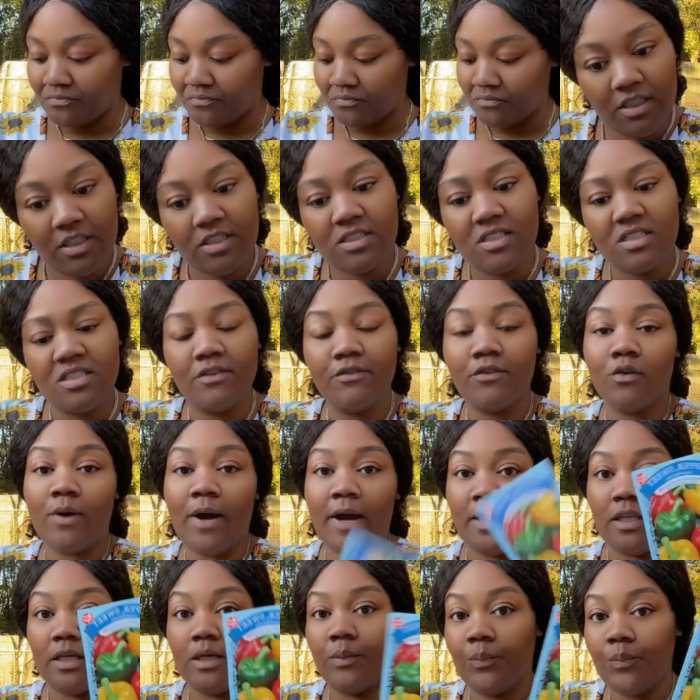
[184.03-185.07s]
This is a
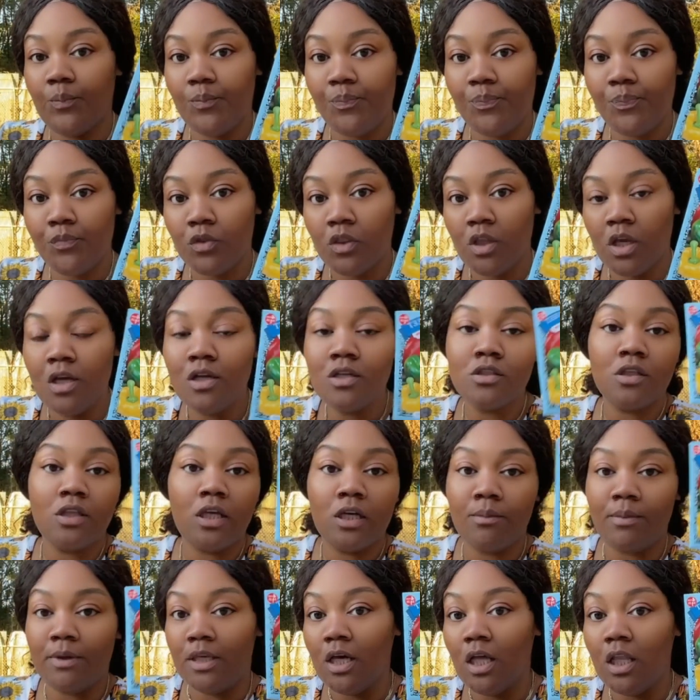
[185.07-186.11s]
variety. So they could
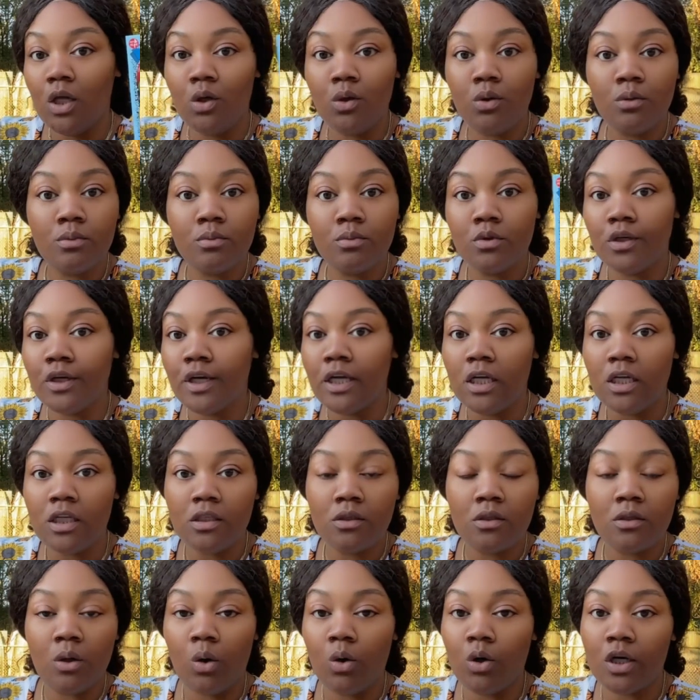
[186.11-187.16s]
be yellow, green,
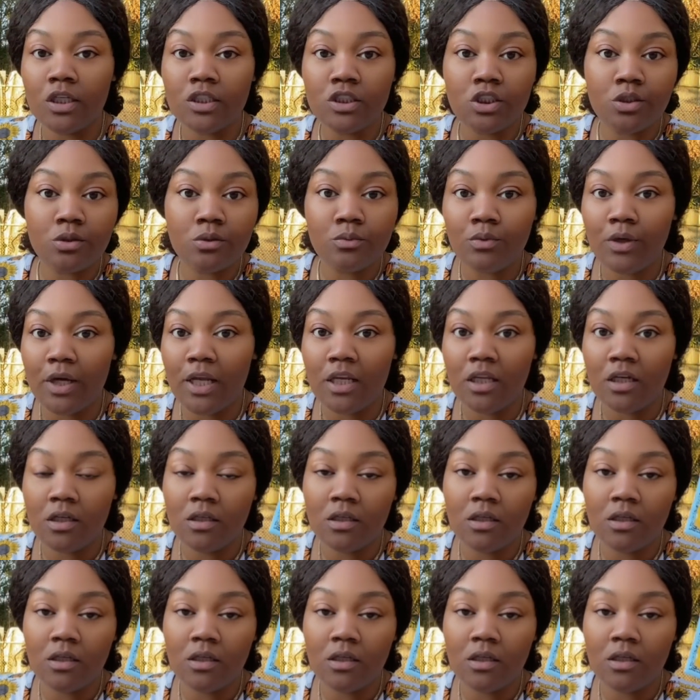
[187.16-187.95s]
orange, red,